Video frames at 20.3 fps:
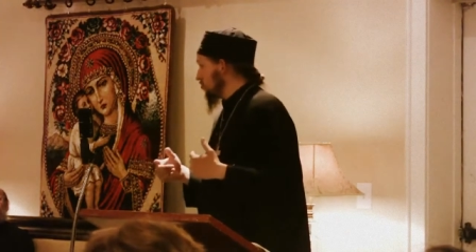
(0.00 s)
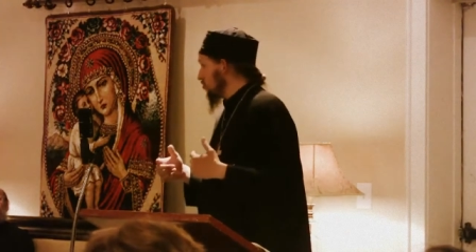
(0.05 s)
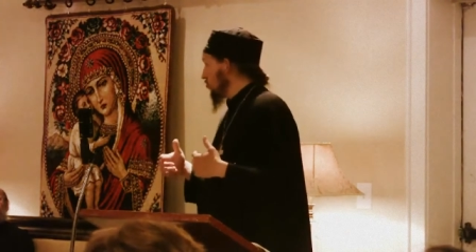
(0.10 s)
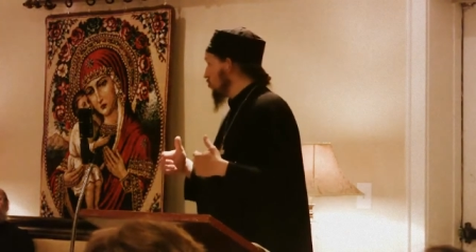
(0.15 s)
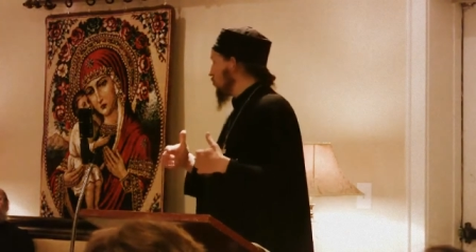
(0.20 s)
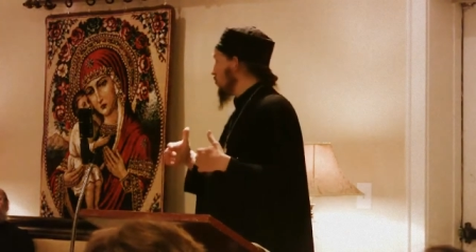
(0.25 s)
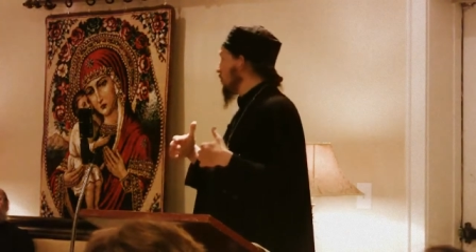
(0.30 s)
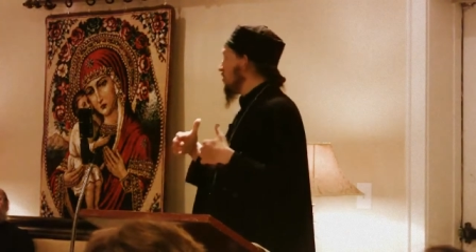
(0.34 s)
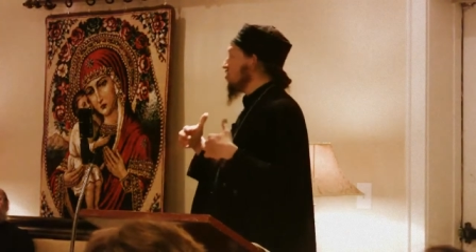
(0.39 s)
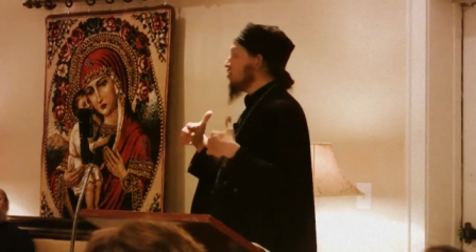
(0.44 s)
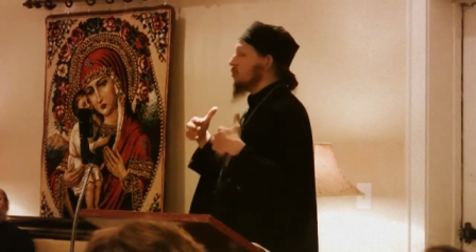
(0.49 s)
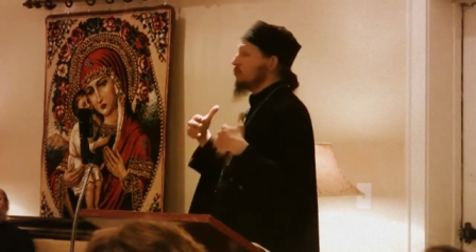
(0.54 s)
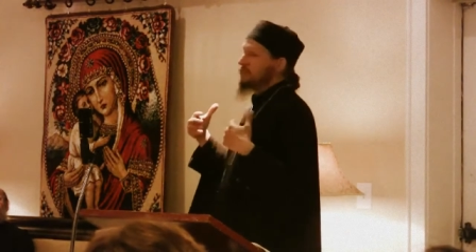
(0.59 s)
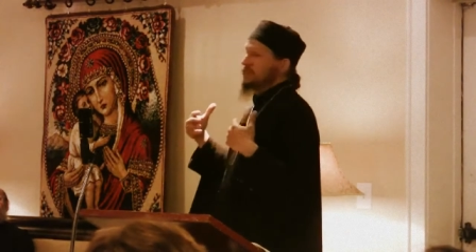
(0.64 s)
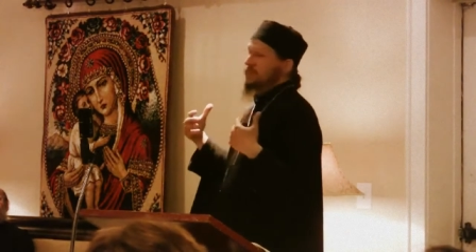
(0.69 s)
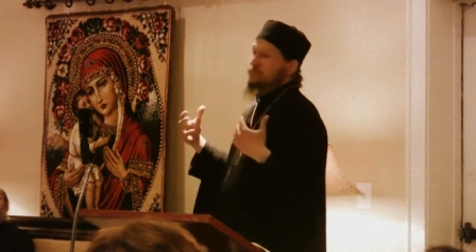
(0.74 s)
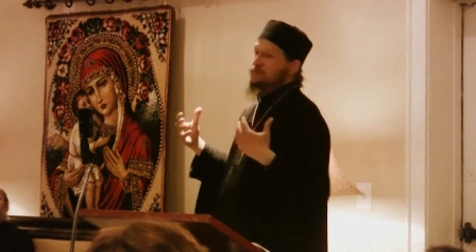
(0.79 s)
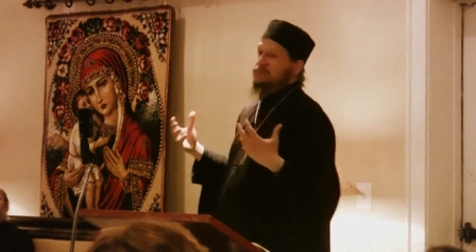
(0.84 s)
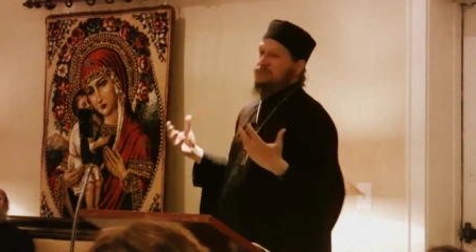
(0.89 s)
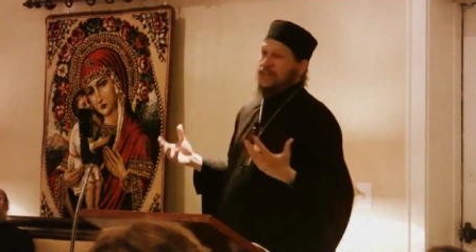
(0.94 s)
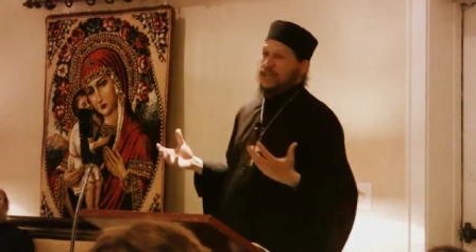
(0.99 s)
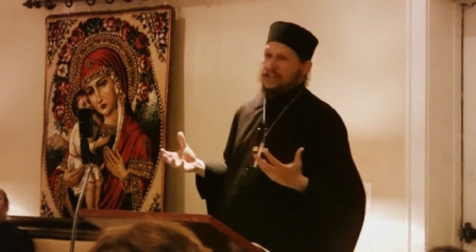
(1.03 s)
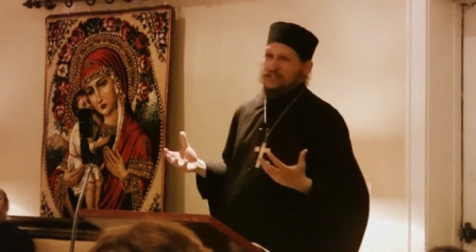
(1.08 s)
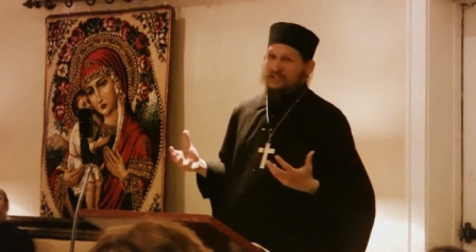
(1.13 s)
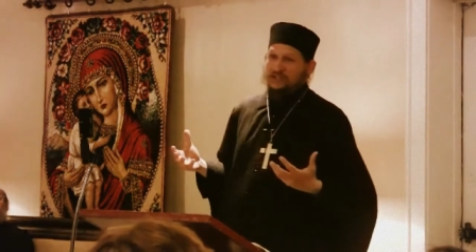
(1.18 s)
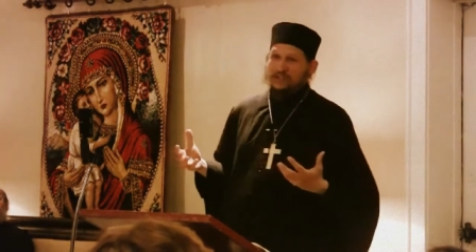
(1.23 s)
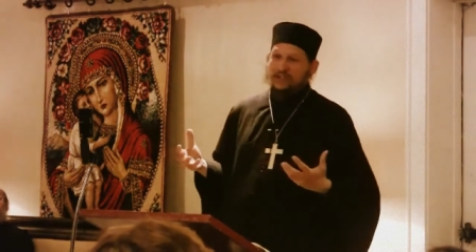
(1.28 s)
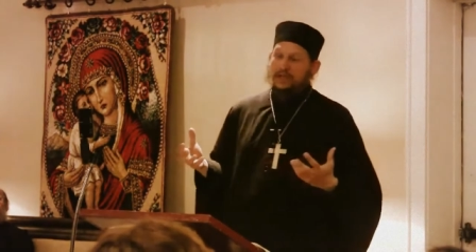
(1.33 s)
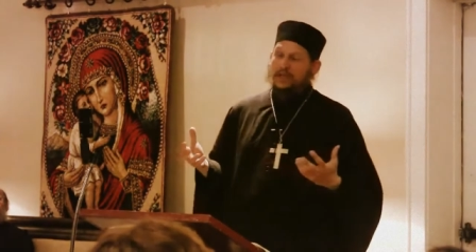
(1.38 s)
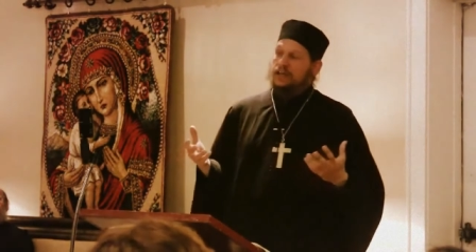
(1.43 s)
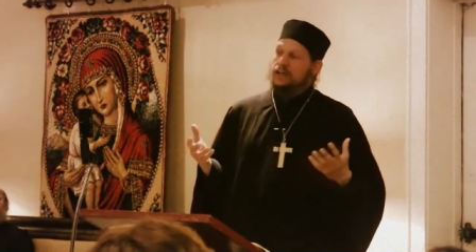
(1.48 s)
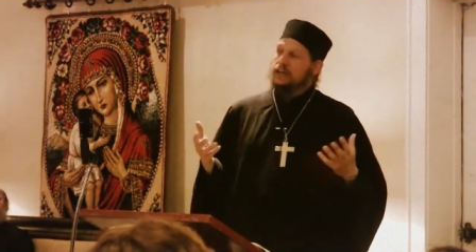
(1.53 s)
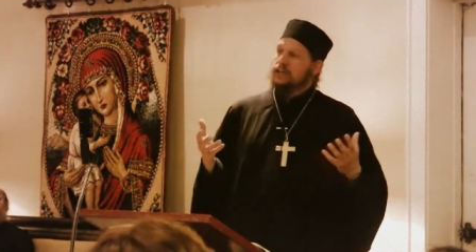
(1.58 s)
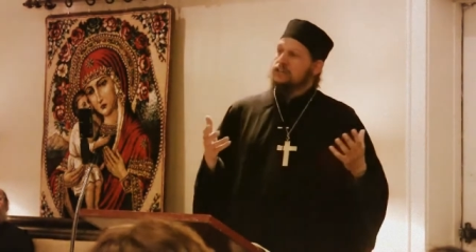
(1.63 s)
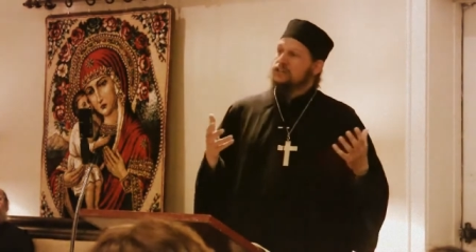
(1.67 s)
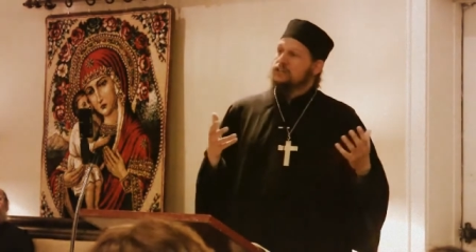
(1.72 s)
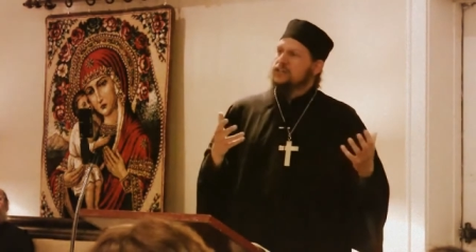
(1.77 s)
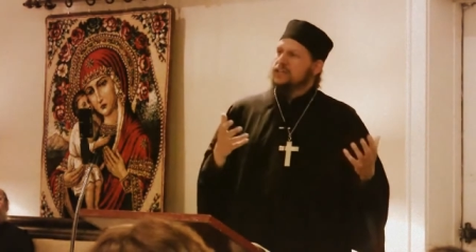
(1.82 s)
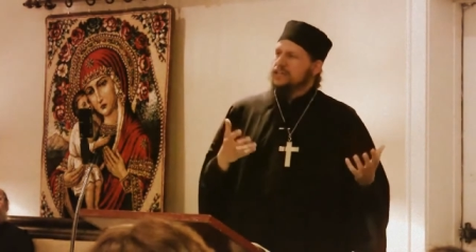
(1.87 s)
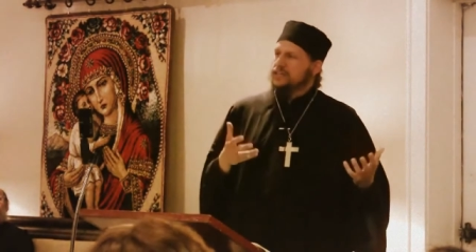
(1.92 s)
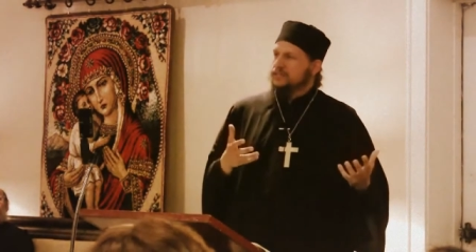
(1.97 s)
So there would be no temptation
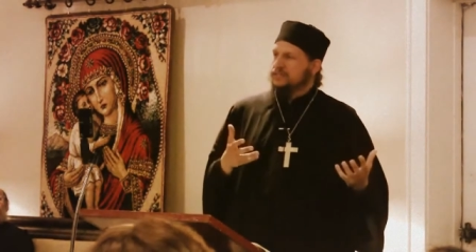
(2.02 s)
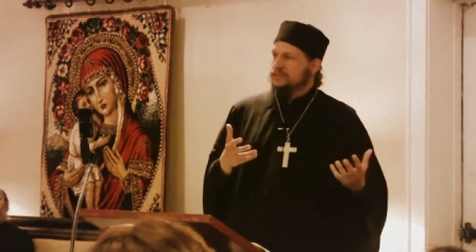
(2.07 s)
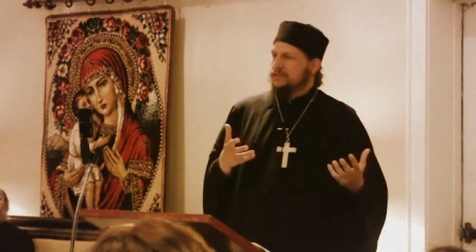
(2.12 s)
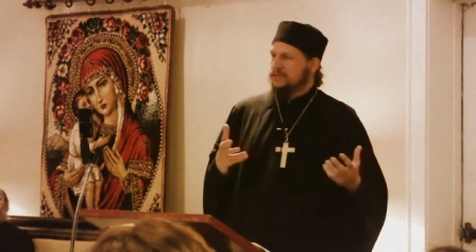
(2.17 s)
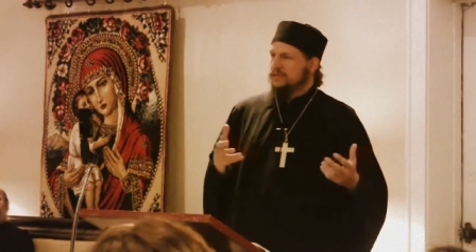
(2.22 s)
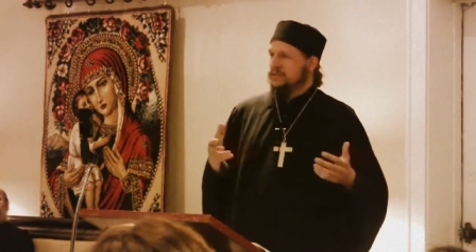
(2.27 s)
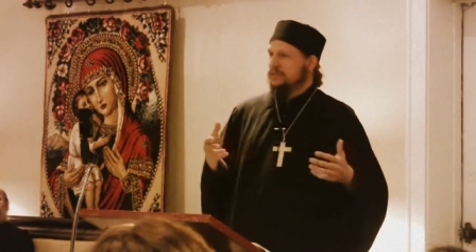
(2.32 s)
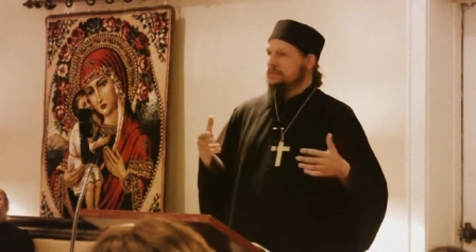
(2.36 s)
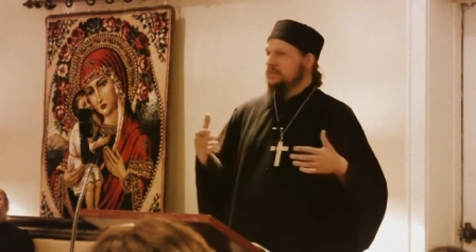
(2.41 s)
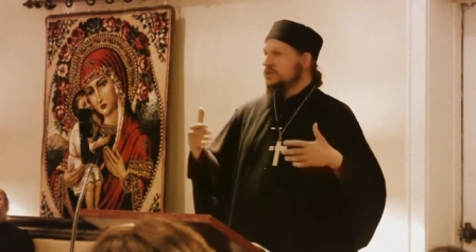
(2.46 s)
to eat,